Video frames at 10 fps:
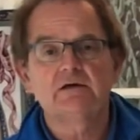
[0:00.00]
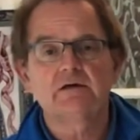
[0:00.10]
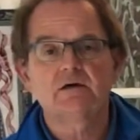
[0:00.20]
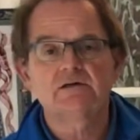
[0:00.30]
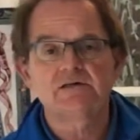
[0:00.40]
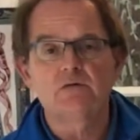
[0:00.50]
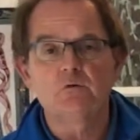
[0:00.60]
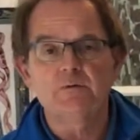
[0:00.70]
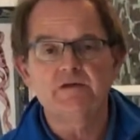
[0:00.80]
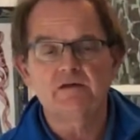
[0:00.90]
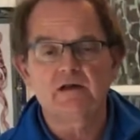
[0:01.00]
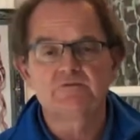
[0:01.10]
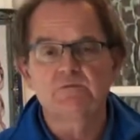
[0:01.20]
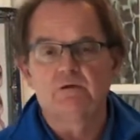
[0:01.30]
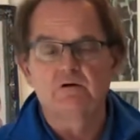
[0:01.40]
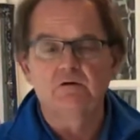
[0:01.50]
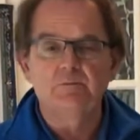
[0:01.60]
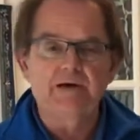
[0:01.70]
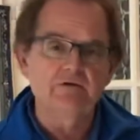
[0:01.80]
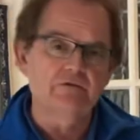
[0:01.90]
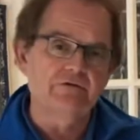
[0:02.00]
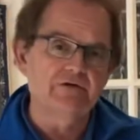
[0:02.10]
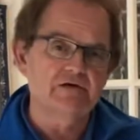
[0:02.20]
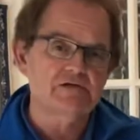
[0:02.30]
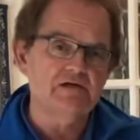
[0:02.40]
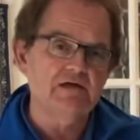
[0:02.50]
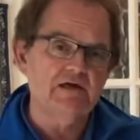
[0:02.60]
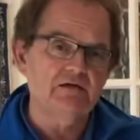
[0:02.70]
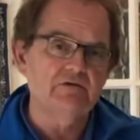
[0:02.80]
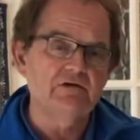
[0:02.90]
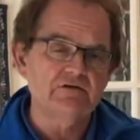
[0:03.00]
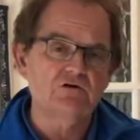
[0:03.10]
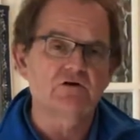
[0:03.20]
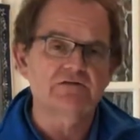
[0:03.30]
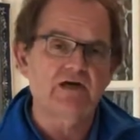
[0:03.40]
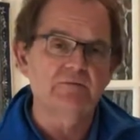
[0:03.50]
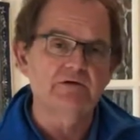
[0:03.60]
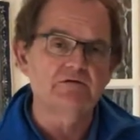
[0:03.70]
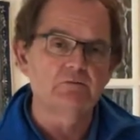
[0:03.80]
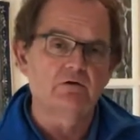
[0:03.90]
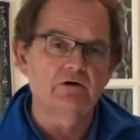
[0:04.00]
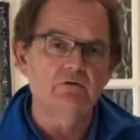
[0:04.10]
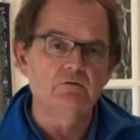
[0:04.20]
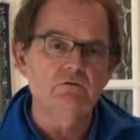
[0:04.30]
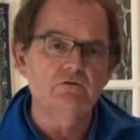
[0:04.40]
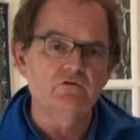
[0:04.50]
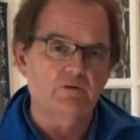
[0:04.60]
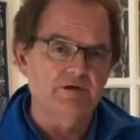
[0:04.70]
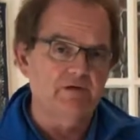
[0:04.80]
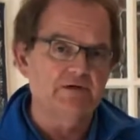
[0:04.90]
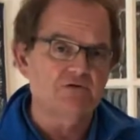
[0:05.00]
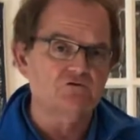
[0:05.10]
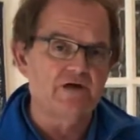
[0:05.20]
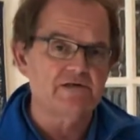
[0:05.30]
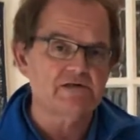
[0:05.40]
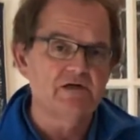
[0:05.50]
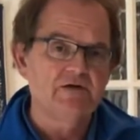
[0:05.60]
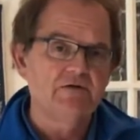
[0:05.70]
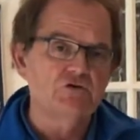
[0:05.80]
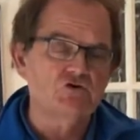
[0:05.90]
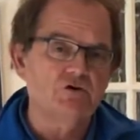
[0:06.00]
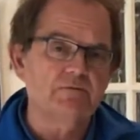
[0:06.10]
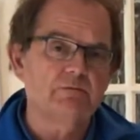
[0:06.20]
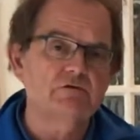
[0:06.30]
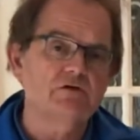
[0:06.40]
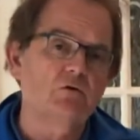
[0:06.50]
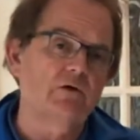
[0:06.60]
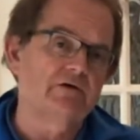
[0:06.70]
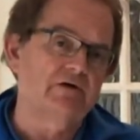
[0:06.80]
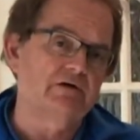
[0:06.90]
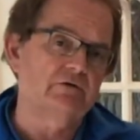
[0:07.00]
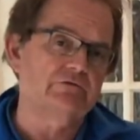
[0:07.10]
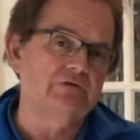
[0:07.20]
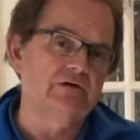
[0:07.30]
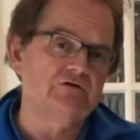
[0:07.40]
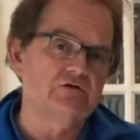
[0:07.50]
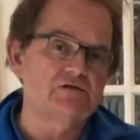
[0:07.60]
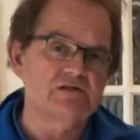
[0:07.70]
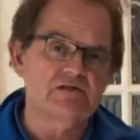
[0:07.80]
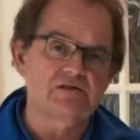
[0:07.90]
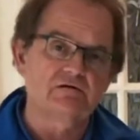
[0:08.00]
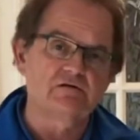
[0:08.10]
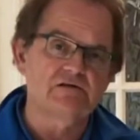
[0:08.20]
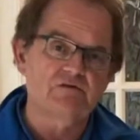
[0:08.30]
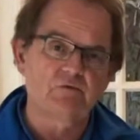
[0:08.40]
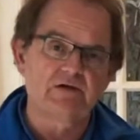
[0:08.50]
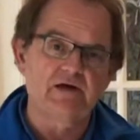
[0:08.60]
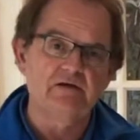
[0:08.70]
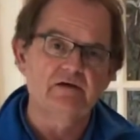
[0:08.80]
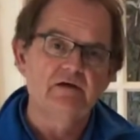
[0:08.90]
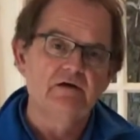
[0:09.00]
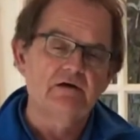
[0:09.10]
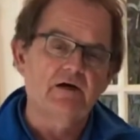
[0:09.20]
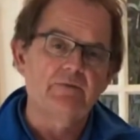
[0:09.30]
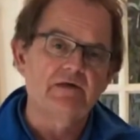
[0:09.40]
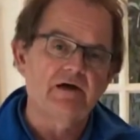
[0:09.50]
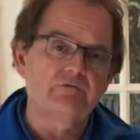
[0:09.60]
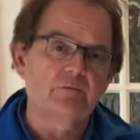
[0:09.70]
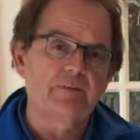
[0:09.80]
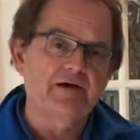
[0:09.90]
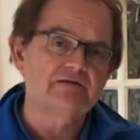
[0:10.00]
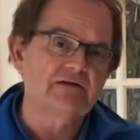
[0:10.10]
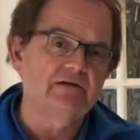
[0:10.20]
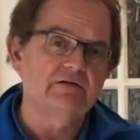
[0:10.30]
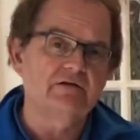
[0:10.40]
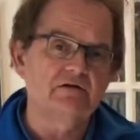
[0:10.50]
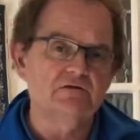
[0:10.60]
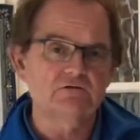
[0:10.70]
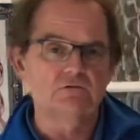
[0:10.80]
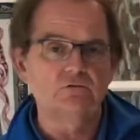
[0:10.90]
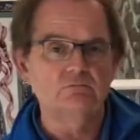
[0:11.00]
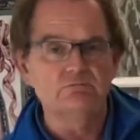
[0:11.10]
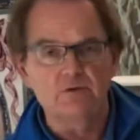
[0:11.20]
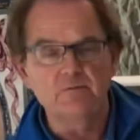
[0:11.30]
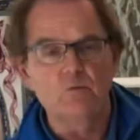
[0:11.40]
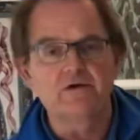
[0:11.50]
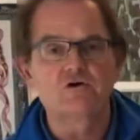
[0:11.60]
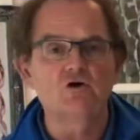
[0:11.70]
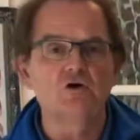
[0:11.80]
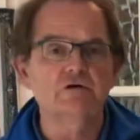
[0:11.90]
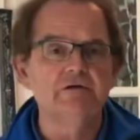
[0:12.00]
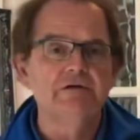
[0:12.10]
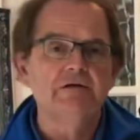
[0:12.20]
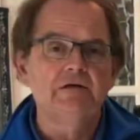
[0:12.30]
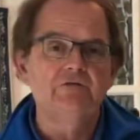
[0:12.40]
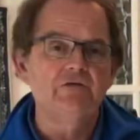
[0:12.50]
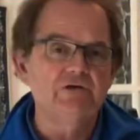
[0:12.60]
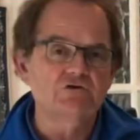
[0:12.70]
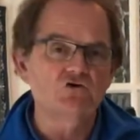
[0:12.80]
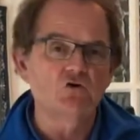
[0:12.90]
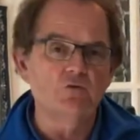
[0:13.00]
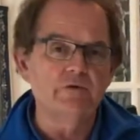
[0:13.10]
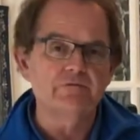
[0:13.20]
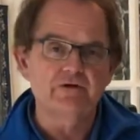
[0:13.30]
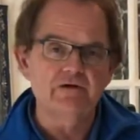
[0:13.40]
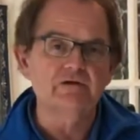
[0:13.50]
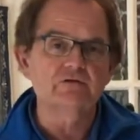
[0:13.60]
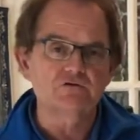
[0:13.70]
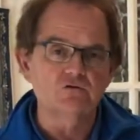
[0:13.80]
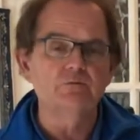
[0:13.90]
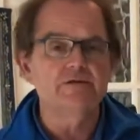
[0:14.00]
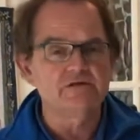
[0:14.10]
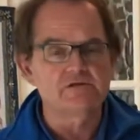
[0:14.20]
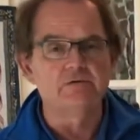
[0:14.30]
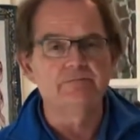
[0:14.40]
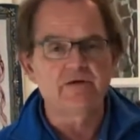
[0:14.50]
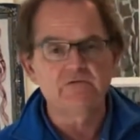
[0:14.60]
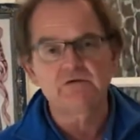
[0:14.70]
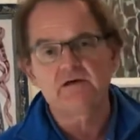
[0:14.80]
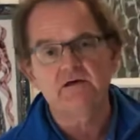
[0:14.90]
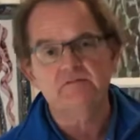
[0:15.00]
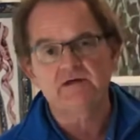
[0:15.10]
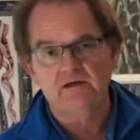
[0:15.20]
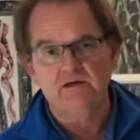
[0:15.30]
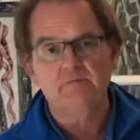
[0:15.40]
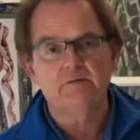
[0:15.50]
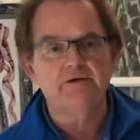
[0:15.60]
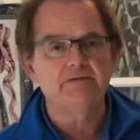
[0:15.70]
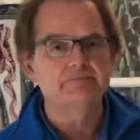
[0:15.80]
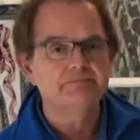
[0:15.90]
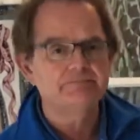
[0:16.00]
As I say, we'll be at the club tomorrow, back on Thursday here. If you need to contact me tomorrow, you've got my email address. The shop number is 01903 260718. I'll be there from about 10:30 to probably 1 o'clock. If you need to call me for anything at all, please do. Have a good day. Take care. Bye-bye.